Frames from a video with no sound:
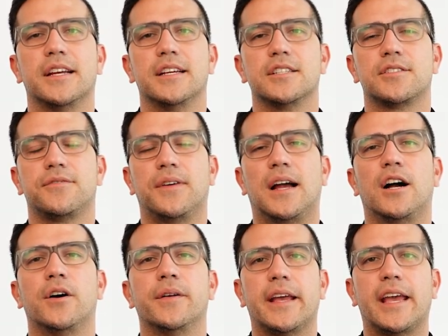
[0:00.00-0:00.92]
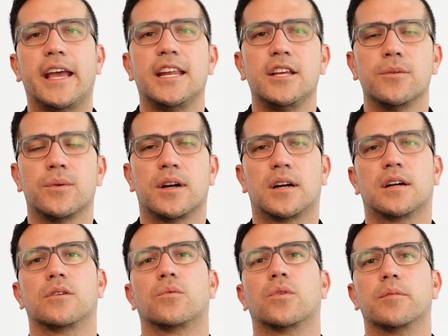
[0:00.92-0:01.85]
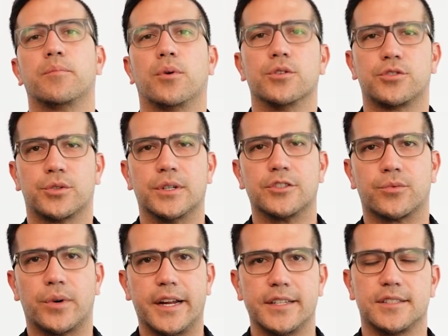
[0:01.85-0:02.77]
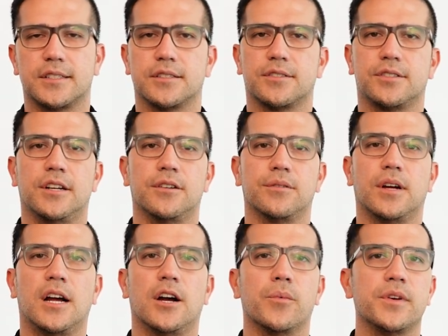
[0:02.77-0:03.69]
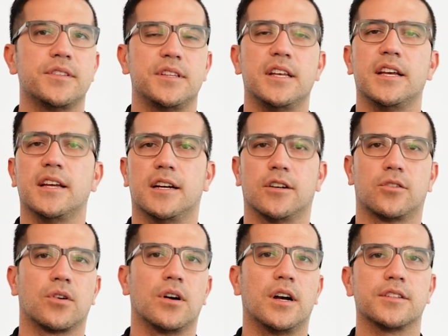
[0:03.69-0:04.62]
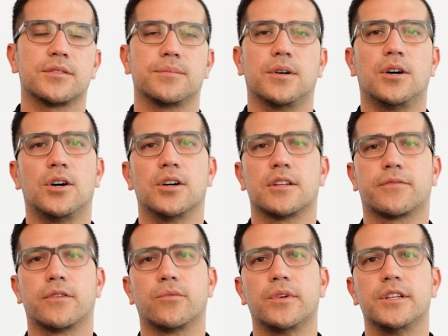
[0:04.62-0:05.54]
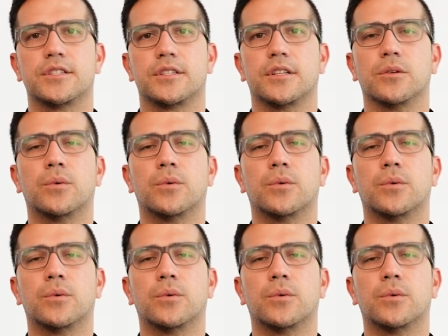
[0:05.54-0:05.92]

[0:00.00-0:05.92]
is found anywhere where poultry is raised. So we see it across all different regions in the